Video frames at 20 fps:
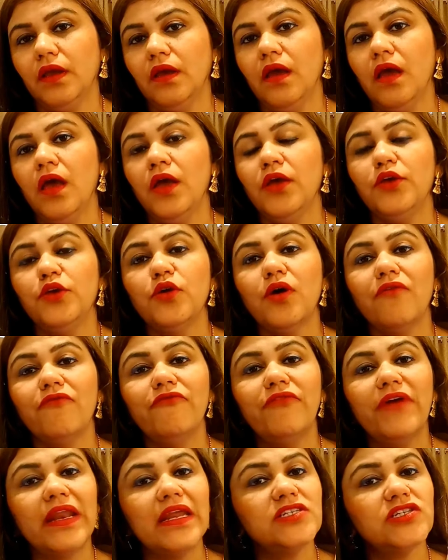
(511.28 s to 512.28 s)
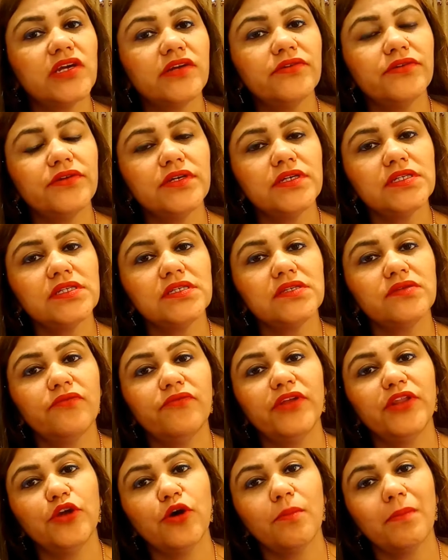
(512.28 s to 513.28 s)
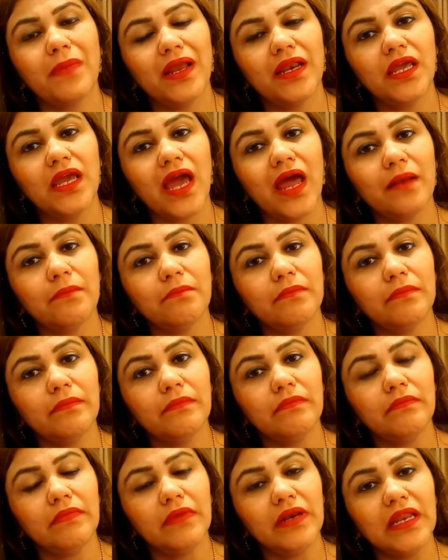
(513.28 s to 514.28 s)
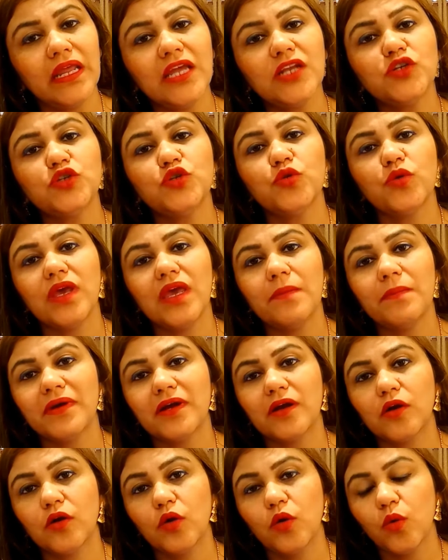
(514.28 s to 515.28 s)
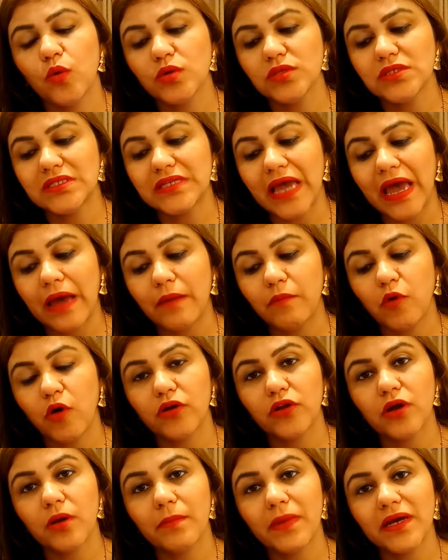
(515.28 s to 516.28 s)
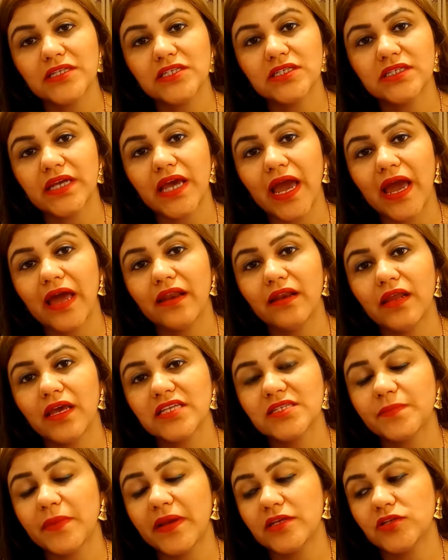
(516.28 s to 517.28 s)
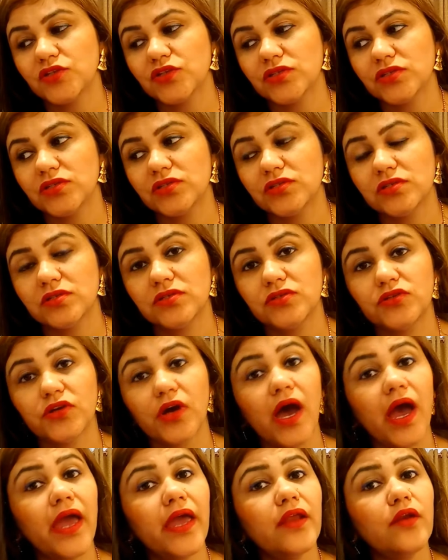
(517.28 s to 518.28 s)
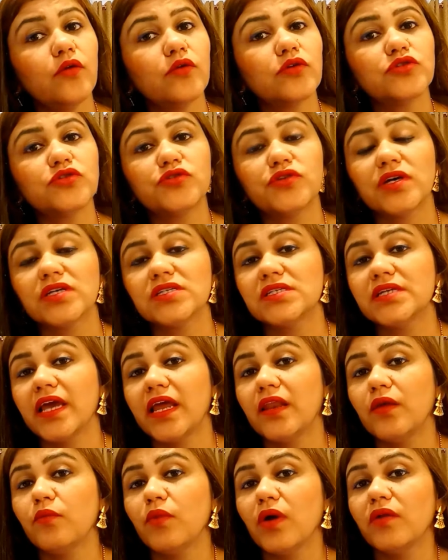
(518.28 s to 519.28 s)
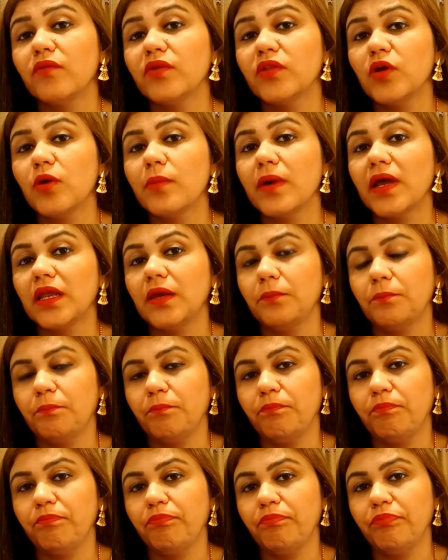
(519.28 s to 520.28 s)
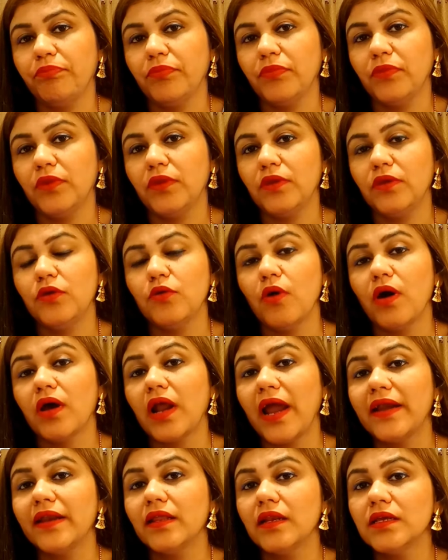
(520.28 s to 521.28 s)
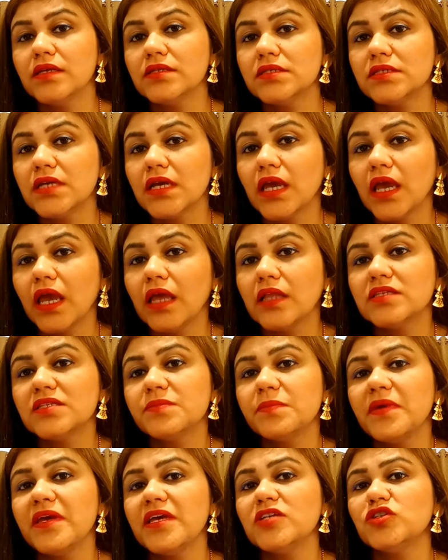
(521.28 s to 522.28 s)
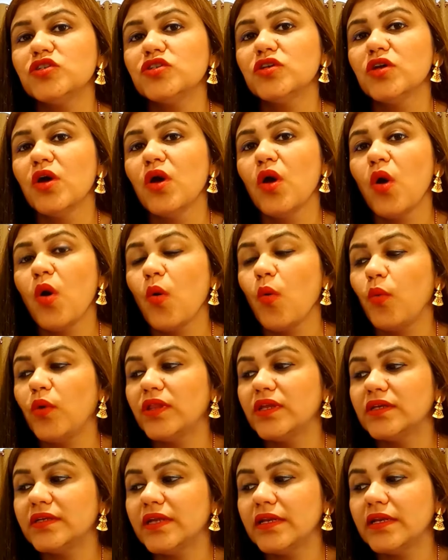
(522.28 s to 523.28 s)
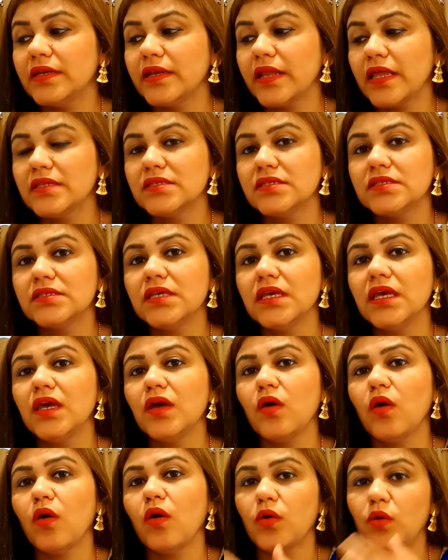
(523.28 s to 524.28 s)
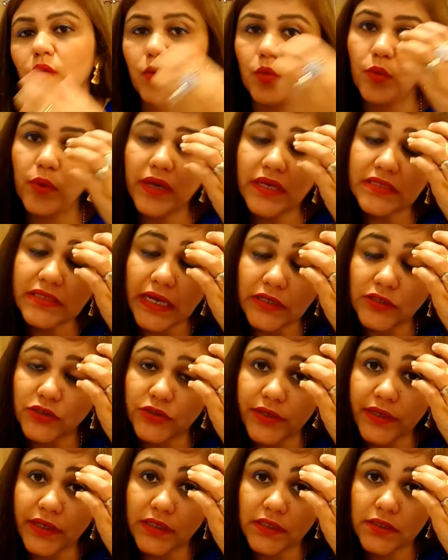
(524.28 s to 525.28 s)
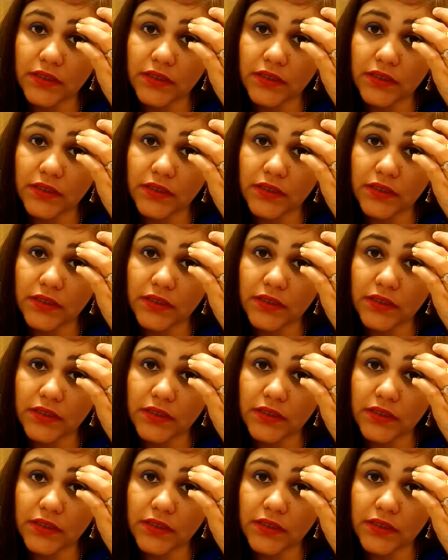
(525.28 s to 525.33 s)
You are very generous with your money and need to keep a close tab on your budget and expenditures. Try not to trust anyone with your money. You are idealistic in speech with a tendency to exaggerate.